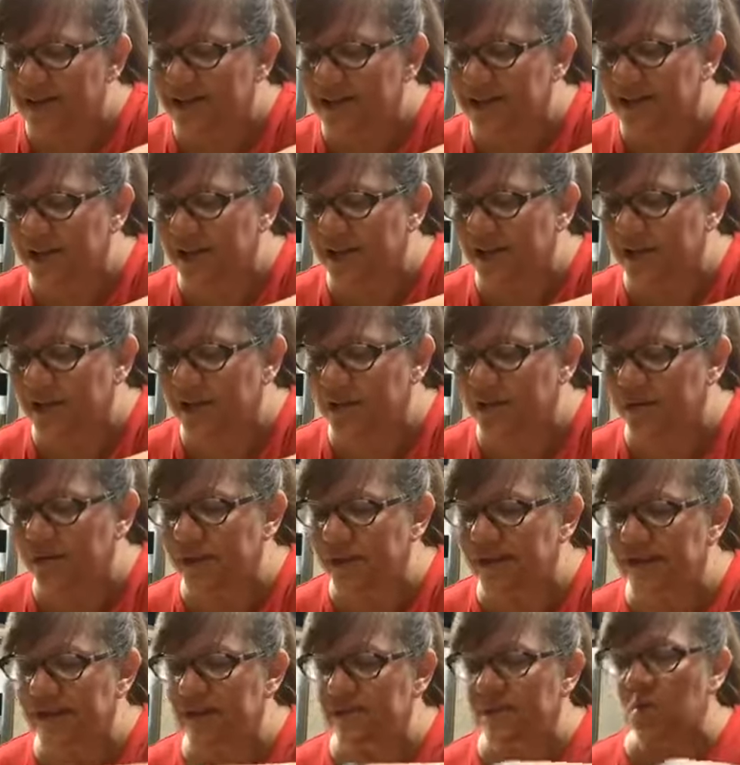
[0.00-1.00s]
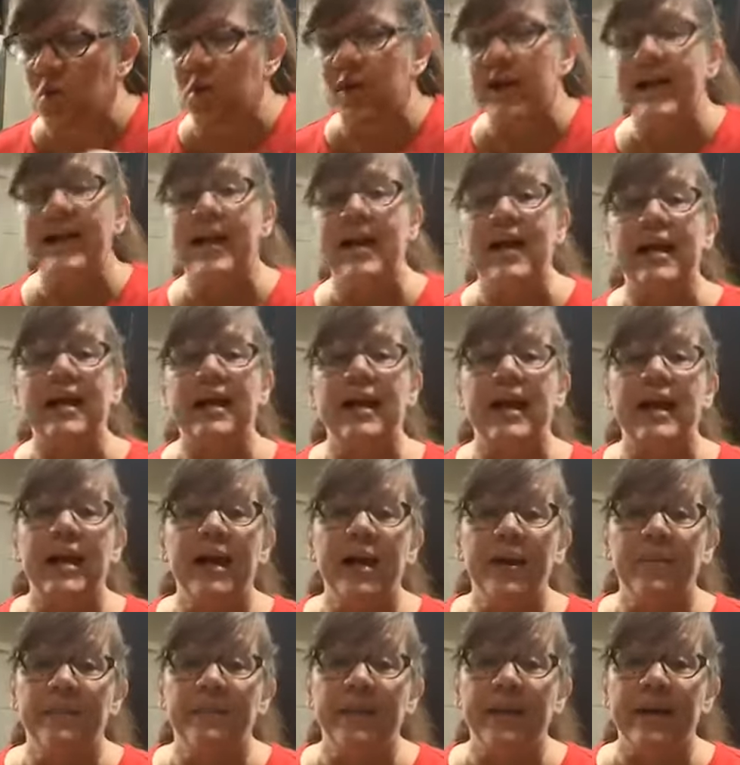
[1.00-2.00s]
So this morning I got
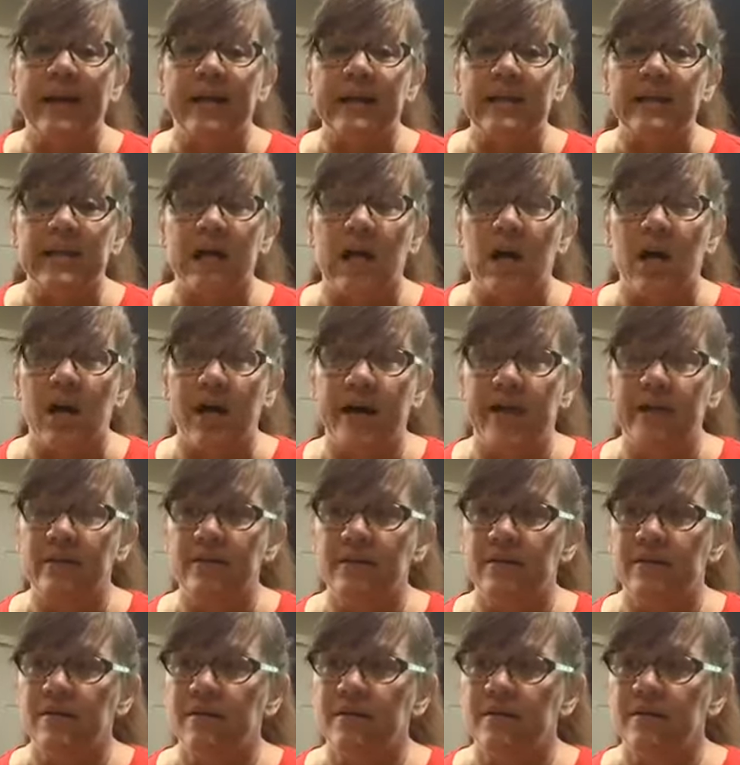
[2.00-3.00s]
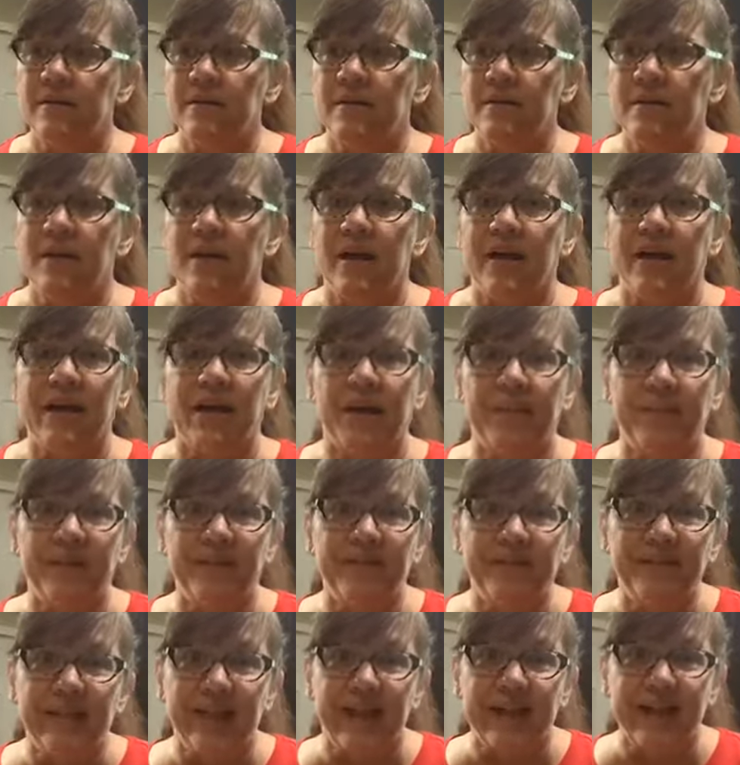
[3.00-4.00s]
up and I taught a couple
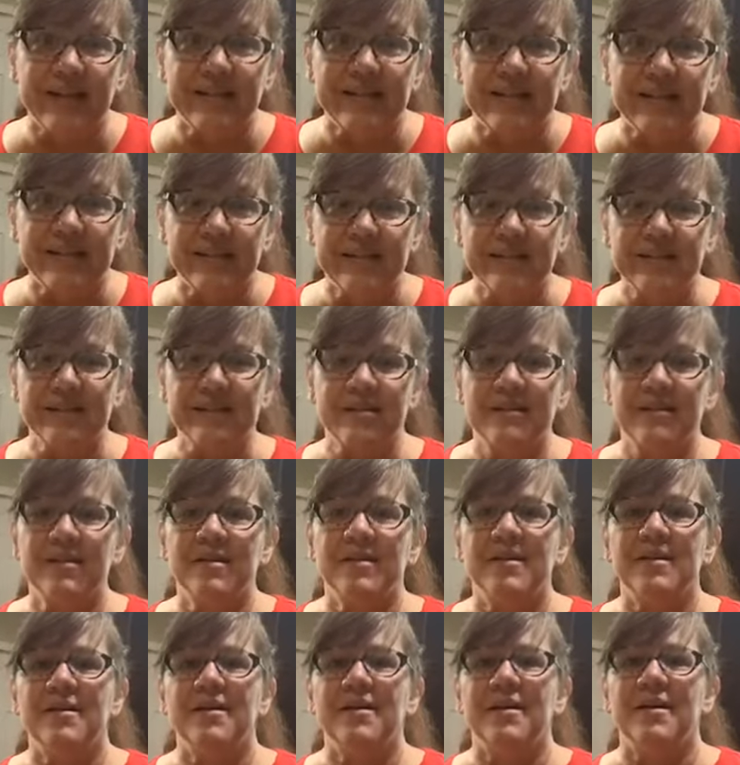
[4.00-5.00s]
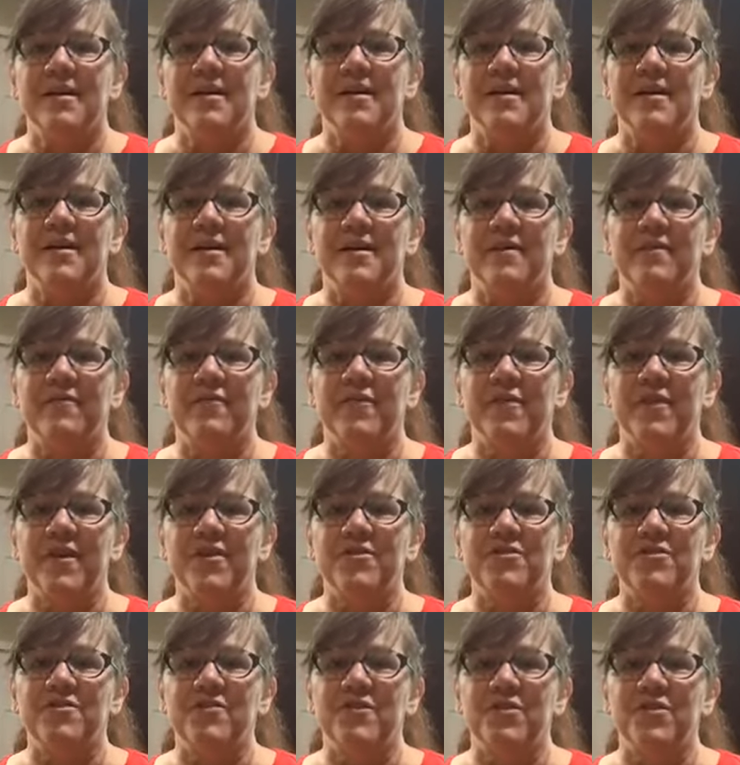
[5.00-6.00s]
of classes. For
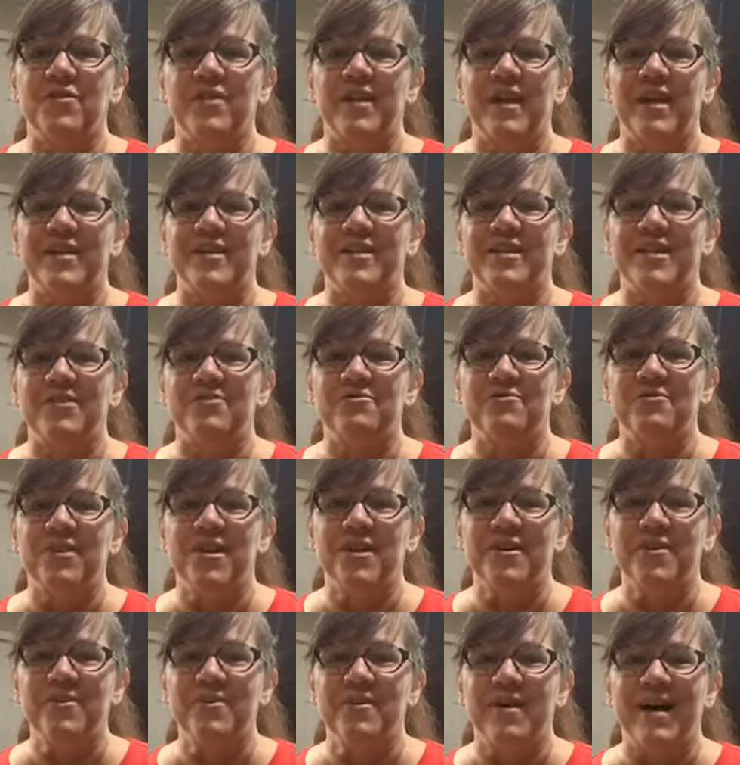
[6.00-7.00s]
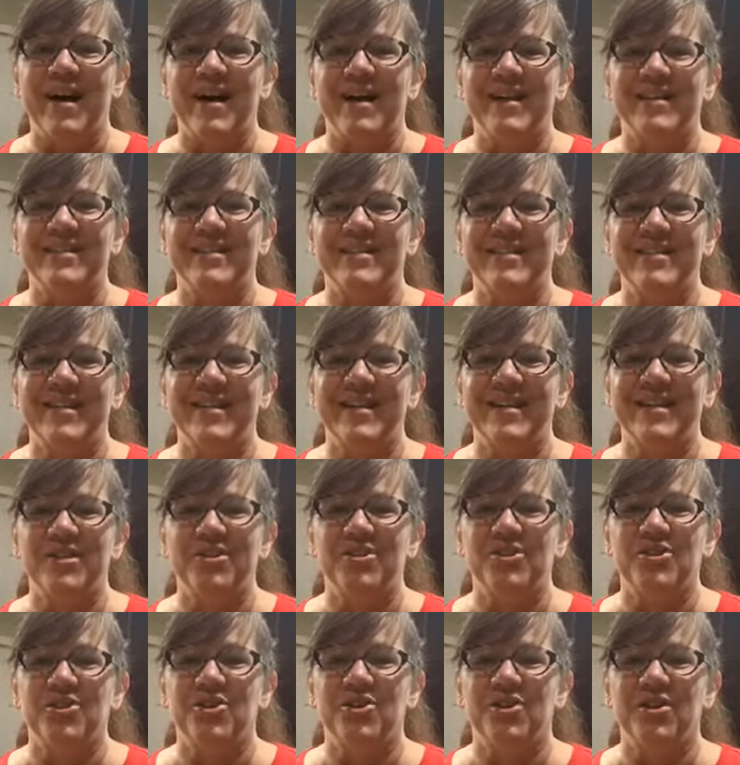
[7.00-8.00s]
those of you that don't know, I
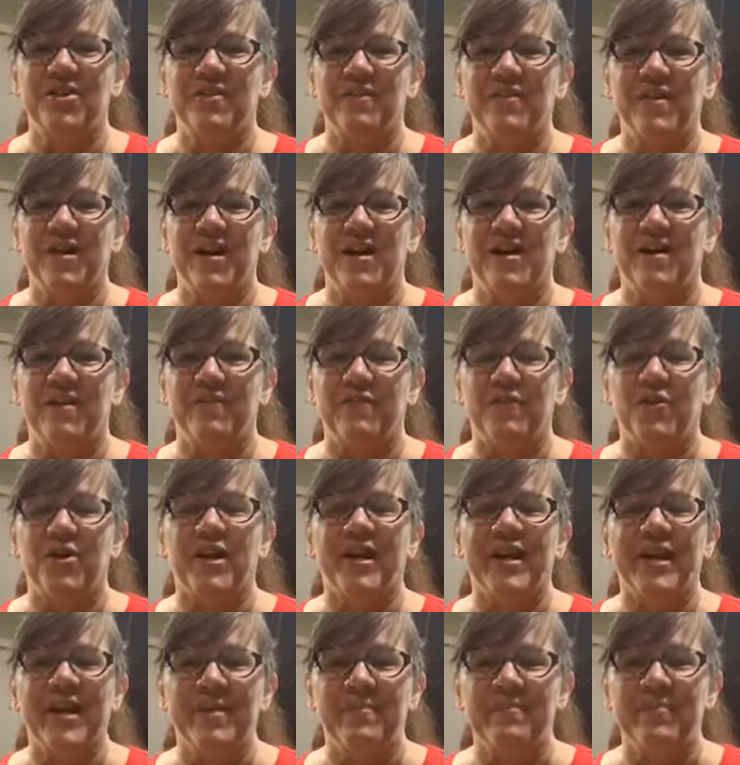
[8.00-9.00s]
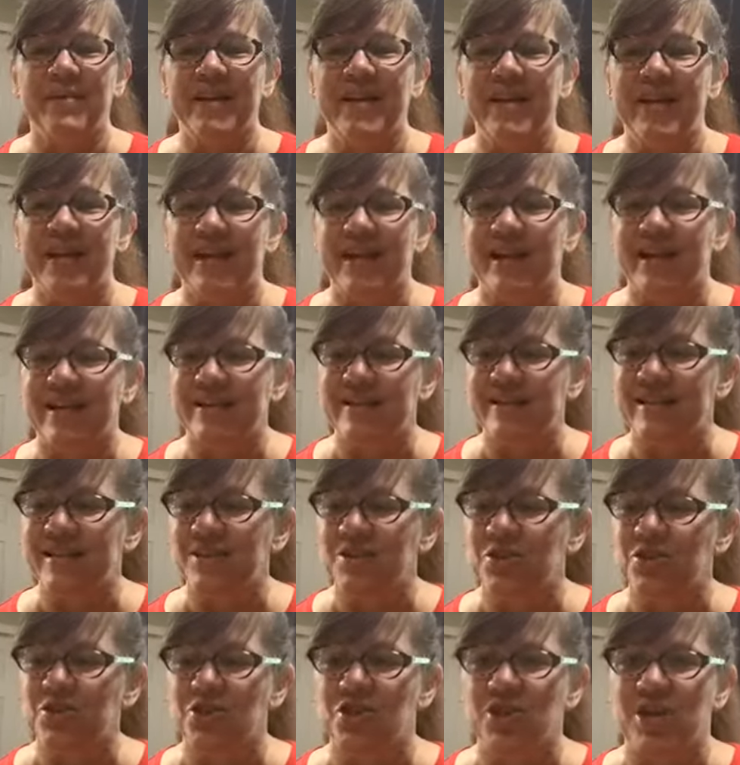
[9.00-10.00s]
teach for a company, and I
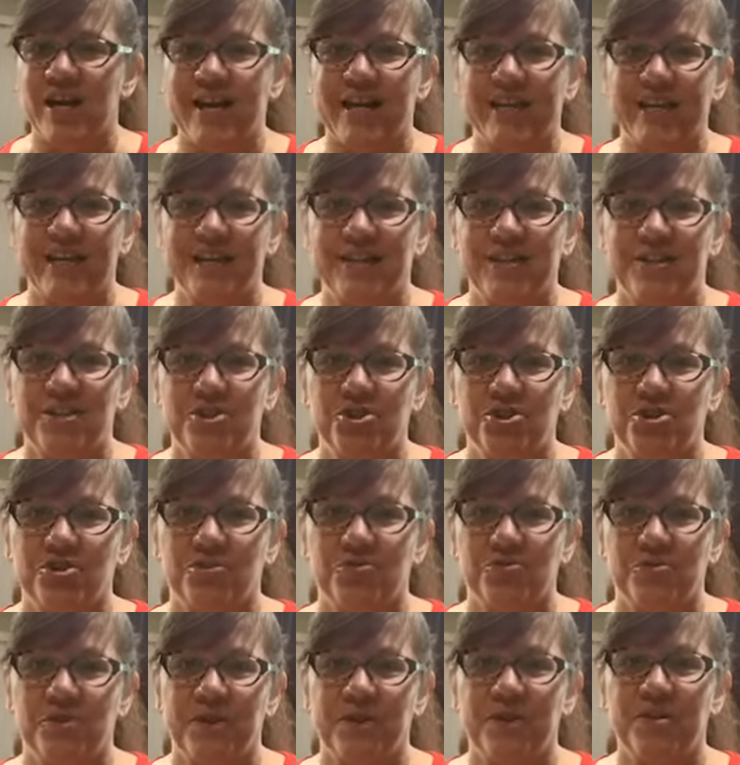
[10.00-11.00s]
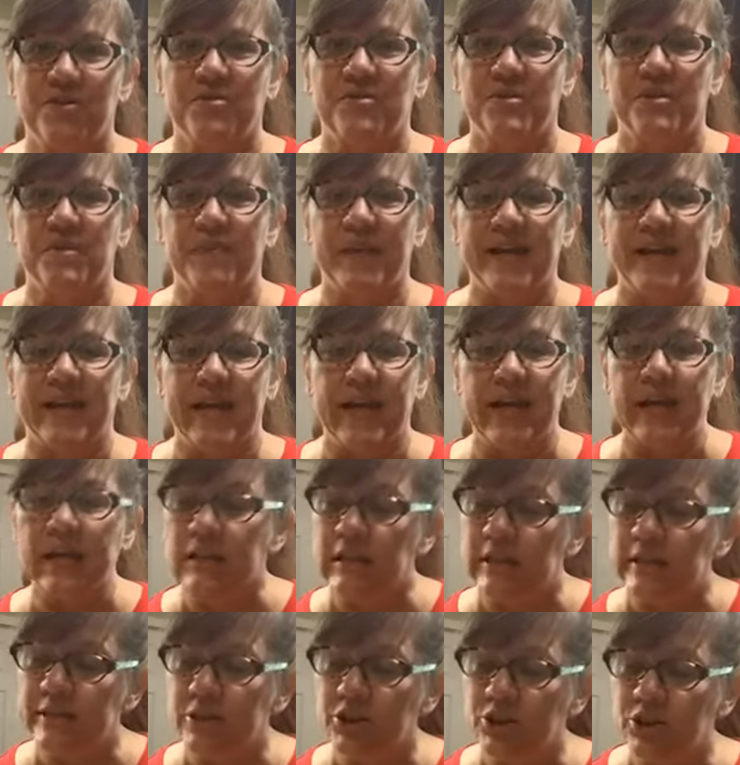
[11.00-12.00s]
teach Chinese children to speak
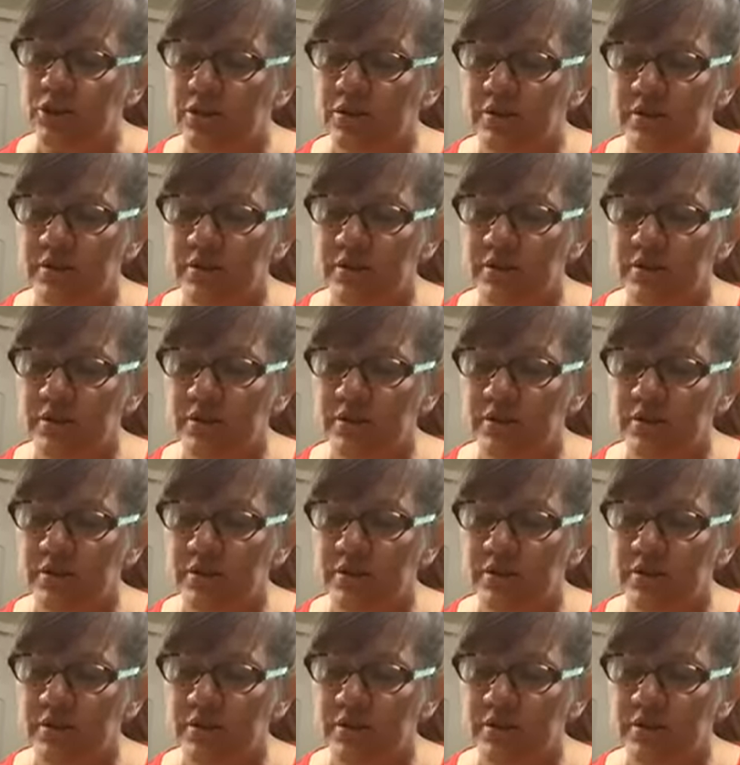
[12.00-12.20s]
English.